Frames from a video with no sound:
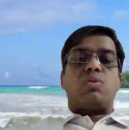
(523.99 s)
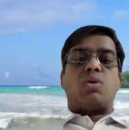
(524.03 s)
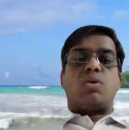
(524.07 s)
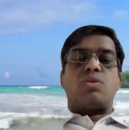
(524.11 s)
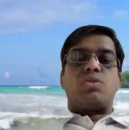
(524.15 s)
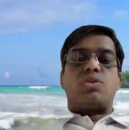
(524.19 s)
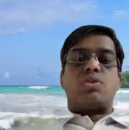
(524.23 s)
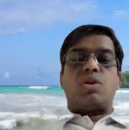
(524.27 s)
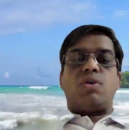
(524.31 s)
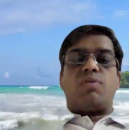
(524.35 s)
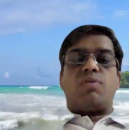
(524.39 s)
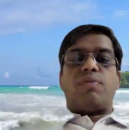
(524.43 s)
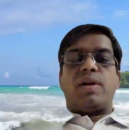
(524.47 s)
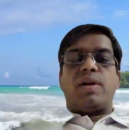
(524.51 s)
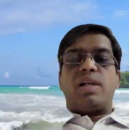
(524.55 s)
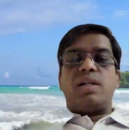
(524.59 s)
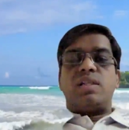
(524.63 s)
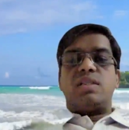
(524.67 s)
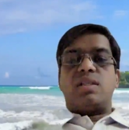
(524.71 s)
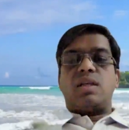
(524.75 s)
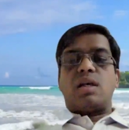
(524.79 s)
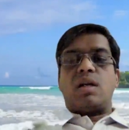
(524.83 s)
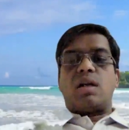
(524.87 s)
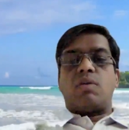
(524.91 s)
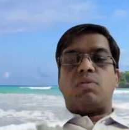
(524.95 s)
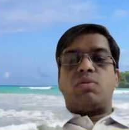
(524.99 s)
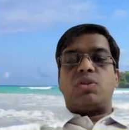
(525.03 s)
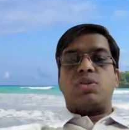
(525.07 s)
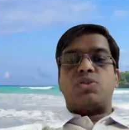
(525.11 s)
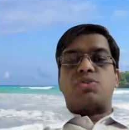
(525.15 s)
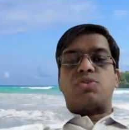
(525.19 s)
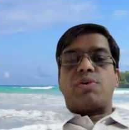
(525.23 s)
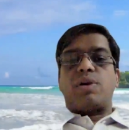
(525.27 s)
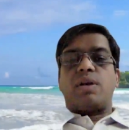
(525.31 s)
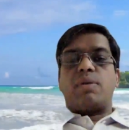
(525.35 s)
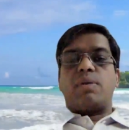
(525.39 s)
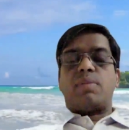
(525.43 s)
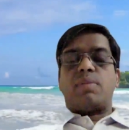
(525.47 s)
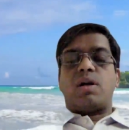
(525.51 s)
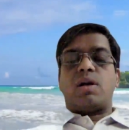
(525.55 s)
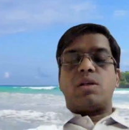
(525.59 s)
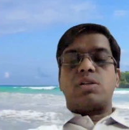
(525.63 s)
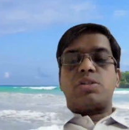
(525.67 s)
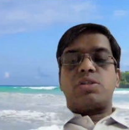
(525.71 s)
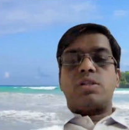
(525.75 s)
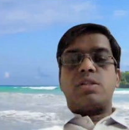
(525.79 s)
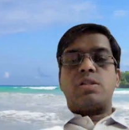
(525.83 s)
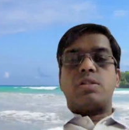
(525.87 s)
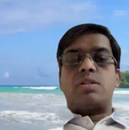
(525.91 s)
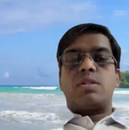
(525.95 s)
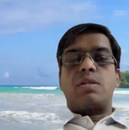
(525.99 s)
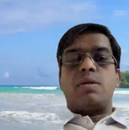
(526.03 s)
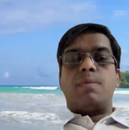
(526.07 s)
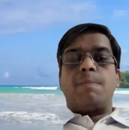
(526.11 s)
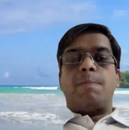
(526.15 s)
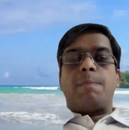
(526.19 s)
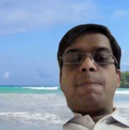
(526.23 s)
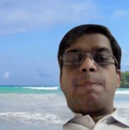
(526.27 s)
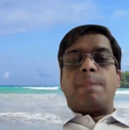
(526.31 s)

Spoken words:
osteophytes around the joint margins,